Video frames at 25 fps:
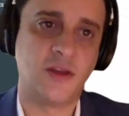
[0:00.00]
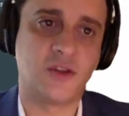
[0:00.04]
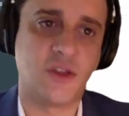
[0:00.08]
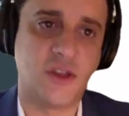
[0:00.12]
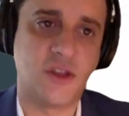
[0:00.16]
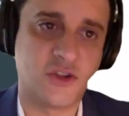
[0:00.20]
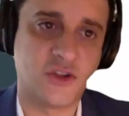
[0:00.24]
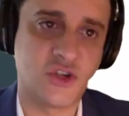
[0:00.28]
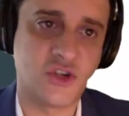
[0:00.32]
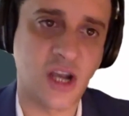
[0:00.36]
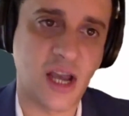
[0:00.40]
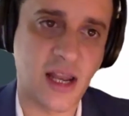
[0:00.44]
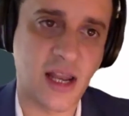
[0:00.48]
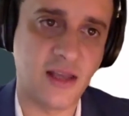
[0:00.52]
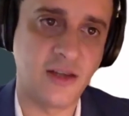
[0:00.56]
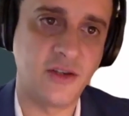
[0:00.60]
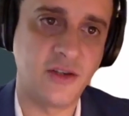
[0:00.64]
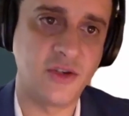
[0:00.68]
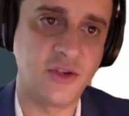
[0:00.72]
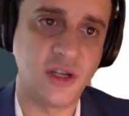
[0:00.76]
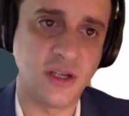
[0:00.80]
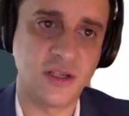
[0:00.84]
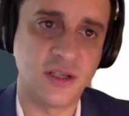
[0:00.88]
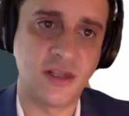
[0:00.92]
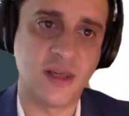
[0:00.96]

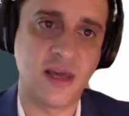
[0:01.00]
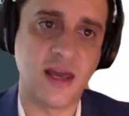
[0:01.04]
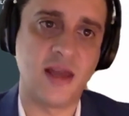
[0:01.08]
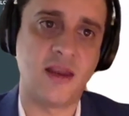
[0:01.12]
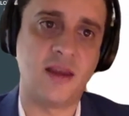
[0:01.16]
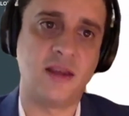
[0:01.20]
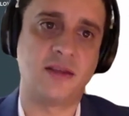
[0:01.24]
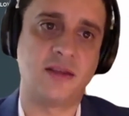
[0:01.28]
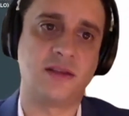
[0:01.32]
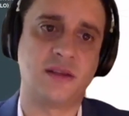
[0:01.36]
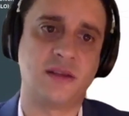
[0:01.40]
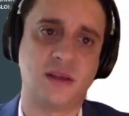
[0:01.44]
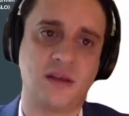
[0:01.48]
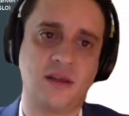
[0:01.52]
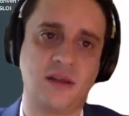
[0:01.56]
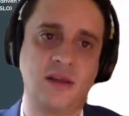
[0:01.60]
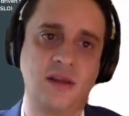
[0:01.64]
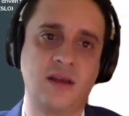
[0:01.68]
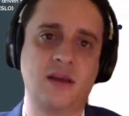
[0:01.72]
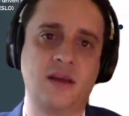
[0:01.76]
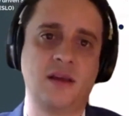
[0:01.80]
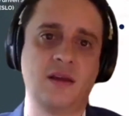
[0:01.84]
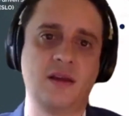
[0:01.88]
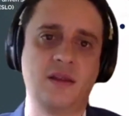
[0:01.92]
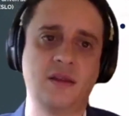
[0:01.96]
challenges then is
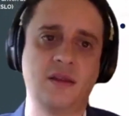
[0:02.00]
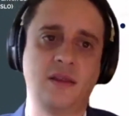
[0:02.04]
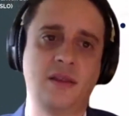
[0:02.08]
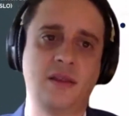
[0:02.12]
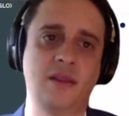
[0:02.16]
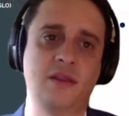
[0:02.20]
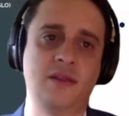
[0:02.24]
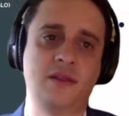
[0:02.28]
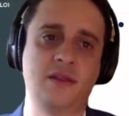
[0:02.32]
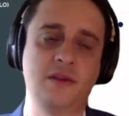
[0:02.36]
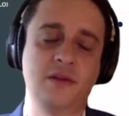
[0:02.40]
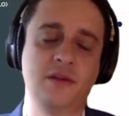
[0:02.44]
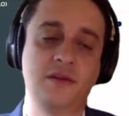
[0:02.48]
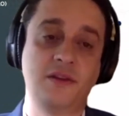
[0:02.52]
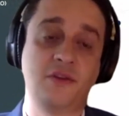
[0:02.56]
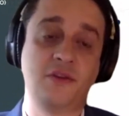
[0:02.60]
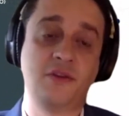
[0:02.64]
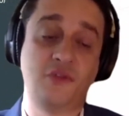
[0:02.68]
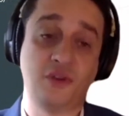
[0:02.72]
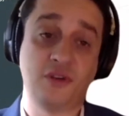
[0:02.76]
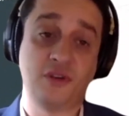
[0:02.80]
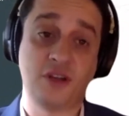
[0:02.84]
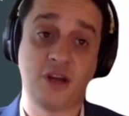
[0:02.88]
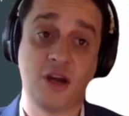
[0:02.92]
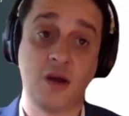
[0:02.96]
the
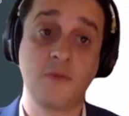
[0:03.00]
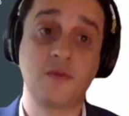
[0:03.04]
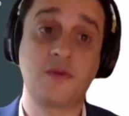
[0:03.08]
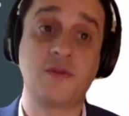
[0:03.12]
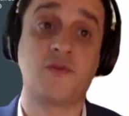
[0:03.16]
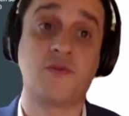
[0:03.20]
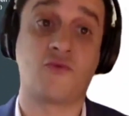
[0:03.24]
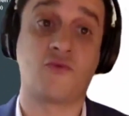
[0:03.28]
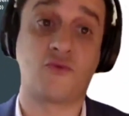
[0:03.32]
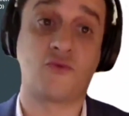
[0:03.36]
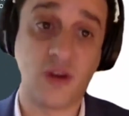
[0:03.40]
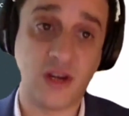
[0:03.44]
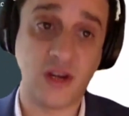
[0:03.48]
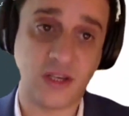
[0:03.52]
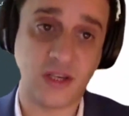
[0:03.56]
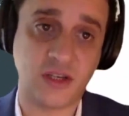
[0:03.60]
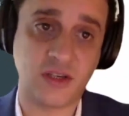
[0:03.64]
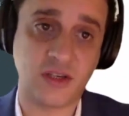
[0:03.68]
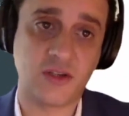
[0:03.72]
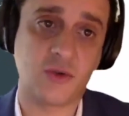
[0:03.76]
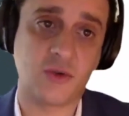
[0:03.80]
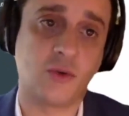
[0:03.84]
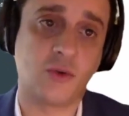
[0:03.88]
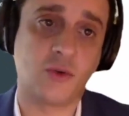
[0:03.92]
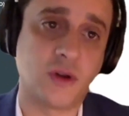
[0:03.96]
different types of
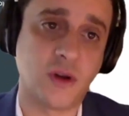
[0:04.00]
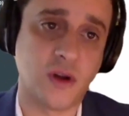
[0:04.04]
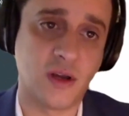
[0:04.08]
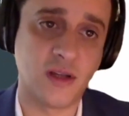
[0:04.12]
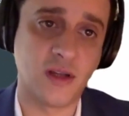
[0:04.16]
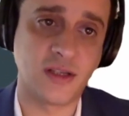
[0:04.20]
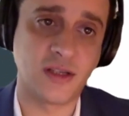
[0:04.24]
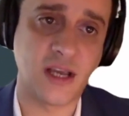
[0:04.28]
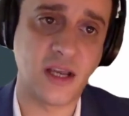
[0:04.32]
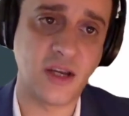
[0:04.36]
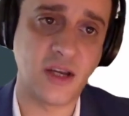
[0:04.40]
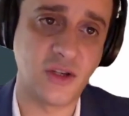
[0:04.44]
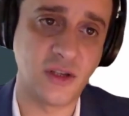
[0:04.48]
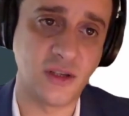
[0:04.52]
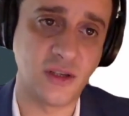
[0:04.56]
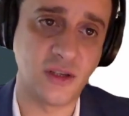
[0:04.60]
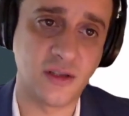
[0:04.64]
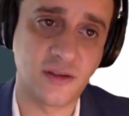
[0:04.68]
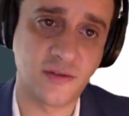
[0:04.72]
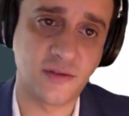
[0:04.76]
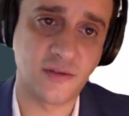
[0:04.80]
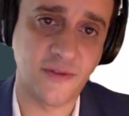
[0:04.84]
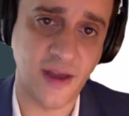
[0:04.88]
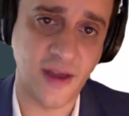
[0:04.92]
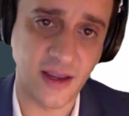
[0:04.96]
risks
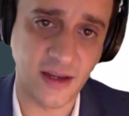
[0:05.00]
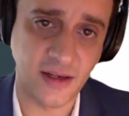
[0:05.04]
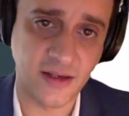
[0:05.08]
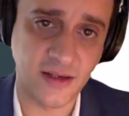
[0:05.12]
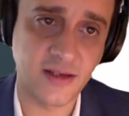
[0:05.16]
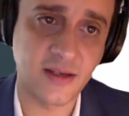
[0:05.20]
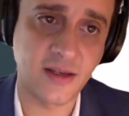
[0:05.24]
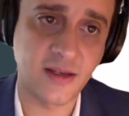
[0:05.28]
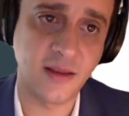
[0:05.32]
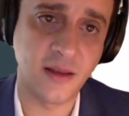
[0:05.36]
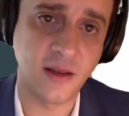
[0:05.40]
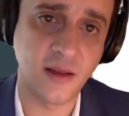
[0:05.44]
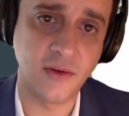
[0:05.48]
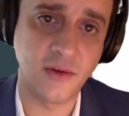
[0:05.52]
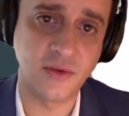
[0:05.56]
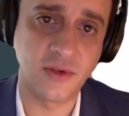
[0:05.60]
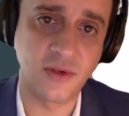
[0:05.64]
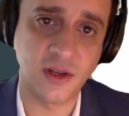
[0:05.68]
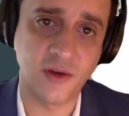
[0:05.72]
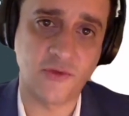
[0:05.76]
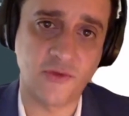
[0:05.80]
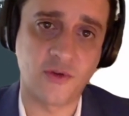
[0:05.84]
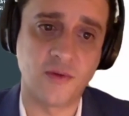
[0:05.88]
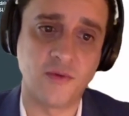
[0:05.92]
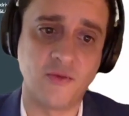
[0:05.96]
organizations face in those
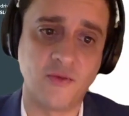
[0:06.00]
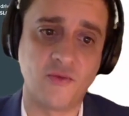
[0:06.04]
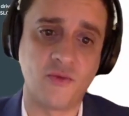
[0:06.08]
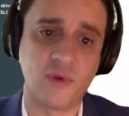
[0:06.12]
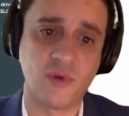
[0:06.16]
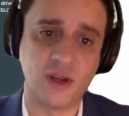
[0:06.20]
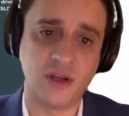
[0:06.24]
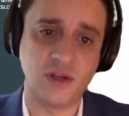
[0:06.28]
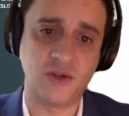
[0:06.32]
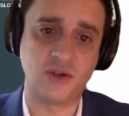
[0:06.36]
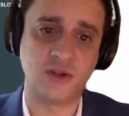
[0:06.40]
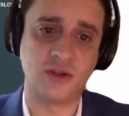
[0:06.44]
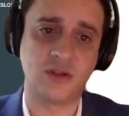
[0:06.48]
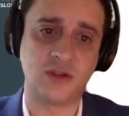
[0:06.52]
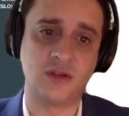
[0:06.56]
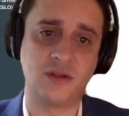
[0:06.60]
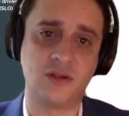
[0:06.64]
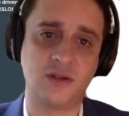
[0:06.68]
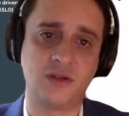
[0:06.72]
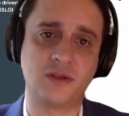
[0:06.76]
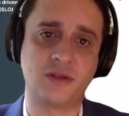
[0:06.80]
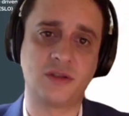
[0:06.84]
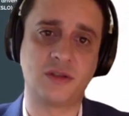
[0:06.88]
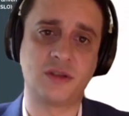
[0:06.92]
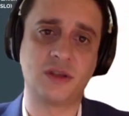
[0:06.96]
different
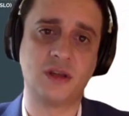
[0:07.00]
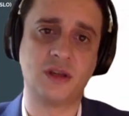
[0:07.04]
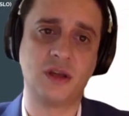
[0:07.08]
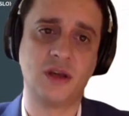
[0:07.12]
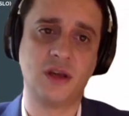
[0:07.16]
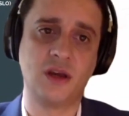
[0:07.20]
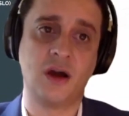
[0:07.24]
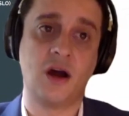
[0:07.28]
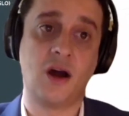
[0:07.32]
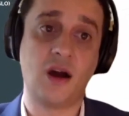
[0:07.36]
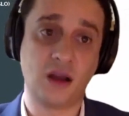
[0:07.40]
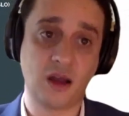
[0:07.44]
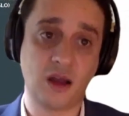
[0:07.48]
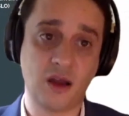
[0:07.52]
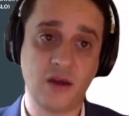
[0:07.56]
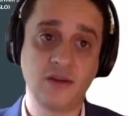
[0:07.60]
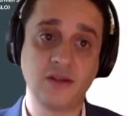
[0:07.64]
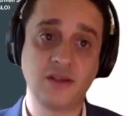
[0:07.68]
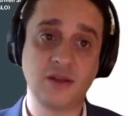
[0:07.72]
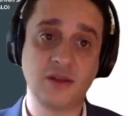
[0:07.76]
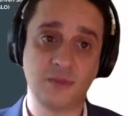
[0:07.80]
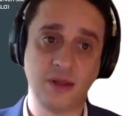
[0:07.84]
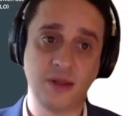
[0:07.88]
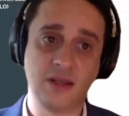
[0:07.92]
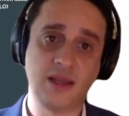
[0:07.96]
regions are going
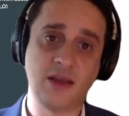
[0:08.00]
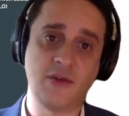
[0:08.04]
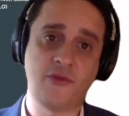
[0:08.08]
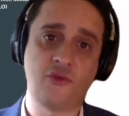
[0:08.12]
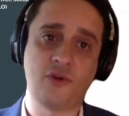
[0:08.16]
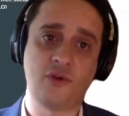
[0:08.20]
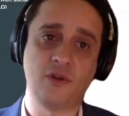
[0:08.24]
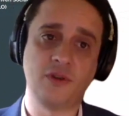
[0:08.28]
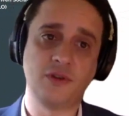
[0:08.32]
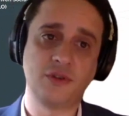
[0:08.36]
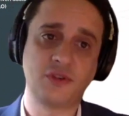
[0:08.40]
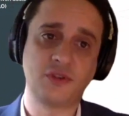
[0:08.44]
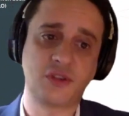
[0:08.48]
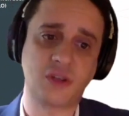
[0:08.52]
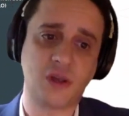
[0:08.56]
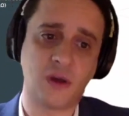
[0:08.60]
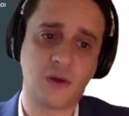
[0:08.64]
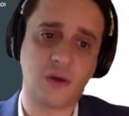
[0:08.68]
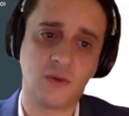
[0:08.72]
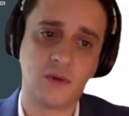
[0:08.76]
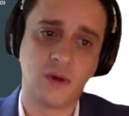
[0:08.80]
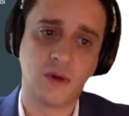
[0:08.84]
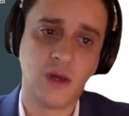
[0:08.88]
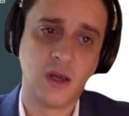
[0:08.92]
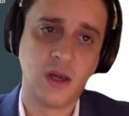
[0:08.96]
to be different.
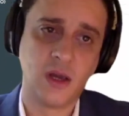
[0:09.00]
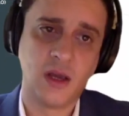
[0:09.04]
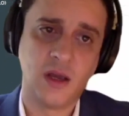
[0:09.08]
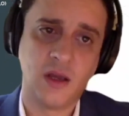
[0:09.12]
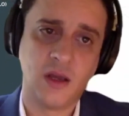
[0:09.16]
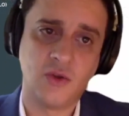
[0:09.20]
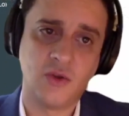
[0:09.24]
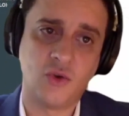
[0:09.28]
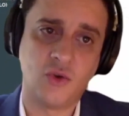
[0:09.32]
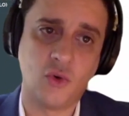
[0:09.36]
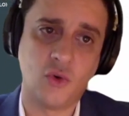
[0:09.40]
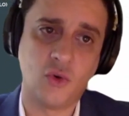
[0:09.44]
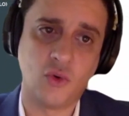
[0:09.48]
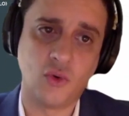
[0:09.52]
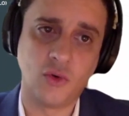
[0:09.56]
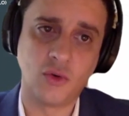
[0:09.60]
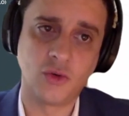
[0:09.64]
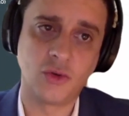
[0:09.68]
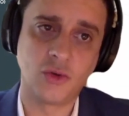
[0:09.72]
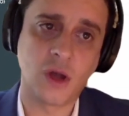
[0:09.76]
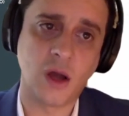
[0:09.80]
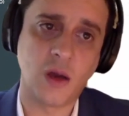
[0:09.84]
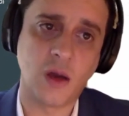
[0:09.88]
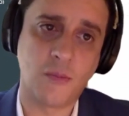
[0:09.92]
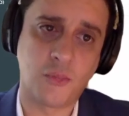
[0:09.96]
So
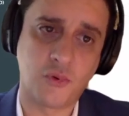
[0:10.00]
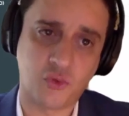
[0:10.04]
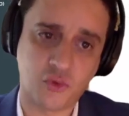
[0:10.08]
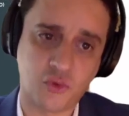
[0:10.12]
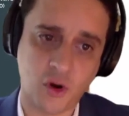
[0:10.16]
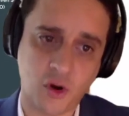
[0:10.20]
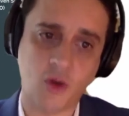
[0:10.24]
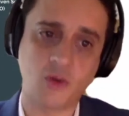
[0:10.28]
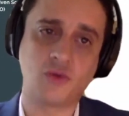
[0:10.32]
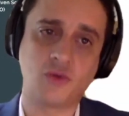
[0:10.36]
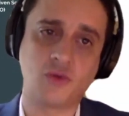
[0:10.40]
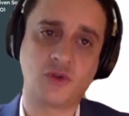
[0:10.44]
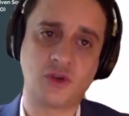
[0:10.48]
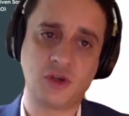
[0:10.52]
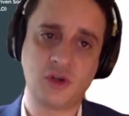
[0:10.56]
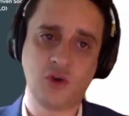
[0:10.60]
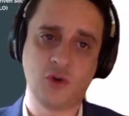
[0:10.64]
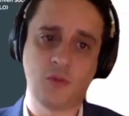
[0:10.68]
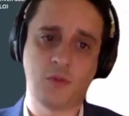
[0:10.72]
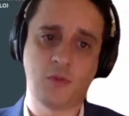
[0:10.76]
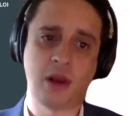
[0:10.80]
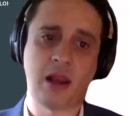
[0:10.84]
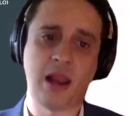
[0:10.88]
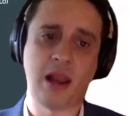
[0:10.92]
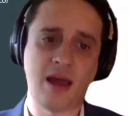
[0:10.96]
your approach and
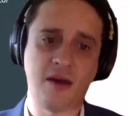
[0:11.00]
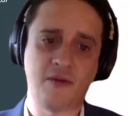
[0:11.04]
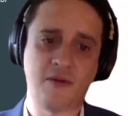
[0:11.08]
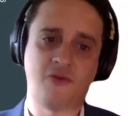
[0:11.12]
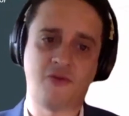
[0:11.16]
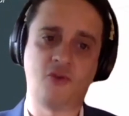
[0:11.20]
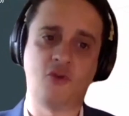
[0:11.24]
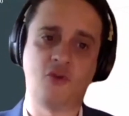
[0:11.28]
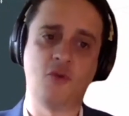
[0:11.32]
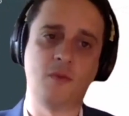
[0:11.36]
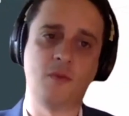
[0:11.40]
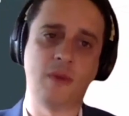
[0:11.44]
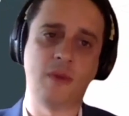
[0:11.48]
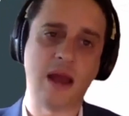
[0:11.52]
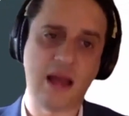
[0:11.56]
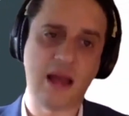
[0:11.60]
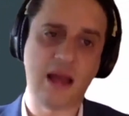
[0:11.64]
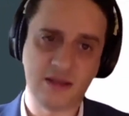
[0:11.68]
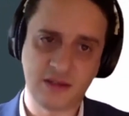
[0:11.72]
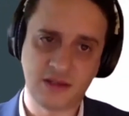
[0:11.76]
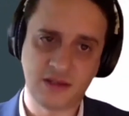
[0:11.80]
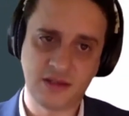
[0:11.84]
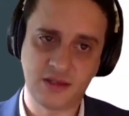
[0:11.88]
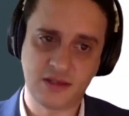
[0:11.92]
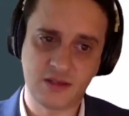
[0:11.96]
your platform
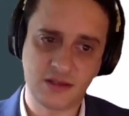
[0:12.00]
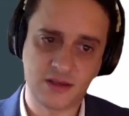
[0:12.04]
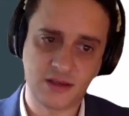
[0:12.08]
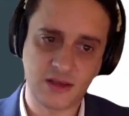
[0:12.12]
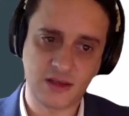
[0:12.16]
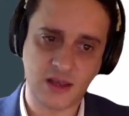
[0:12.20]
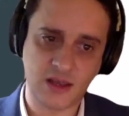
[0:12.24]
has,